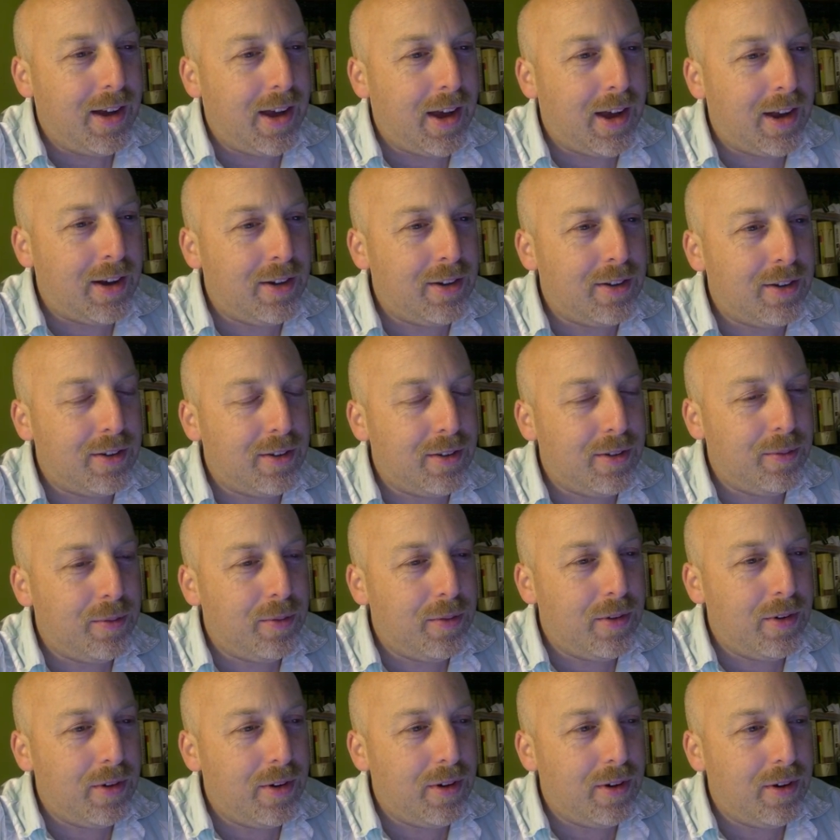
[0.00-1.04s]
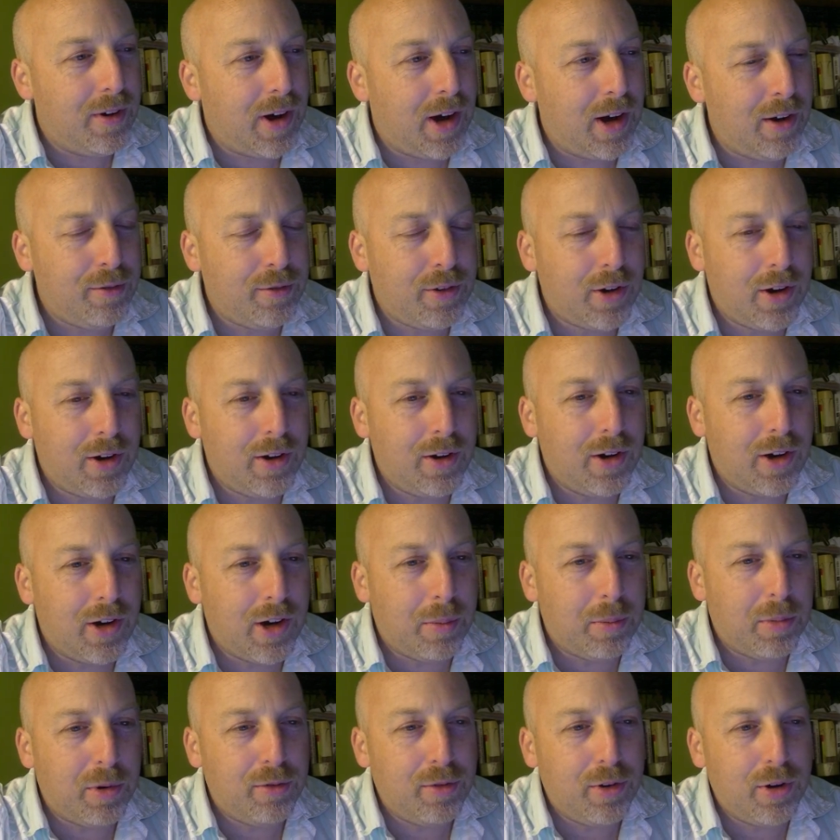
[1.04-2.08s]
And I've done a
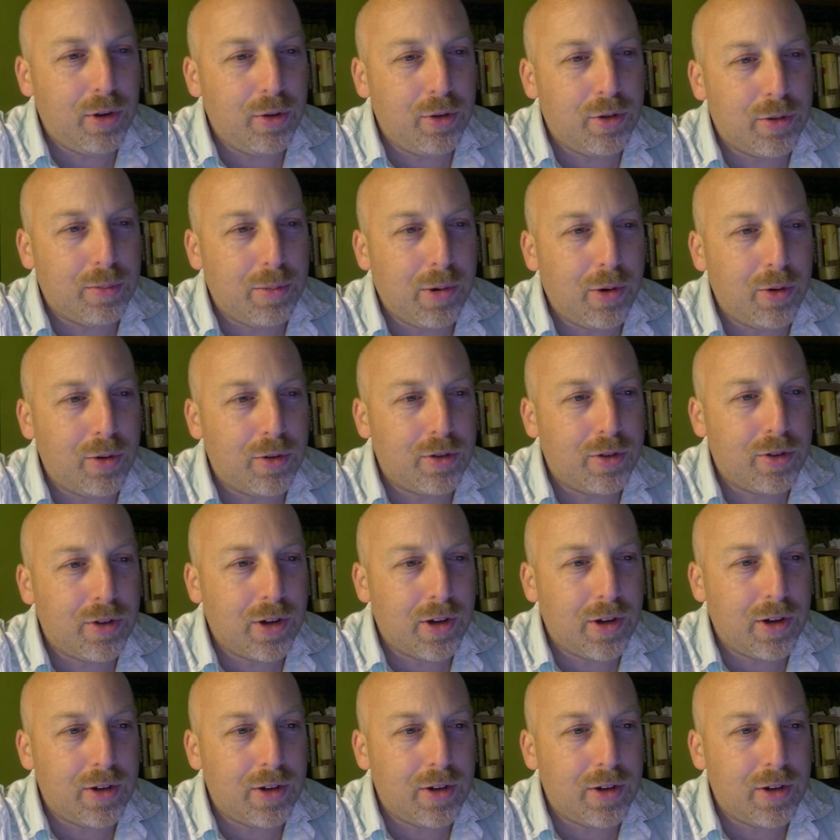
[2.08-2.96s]
number of videos about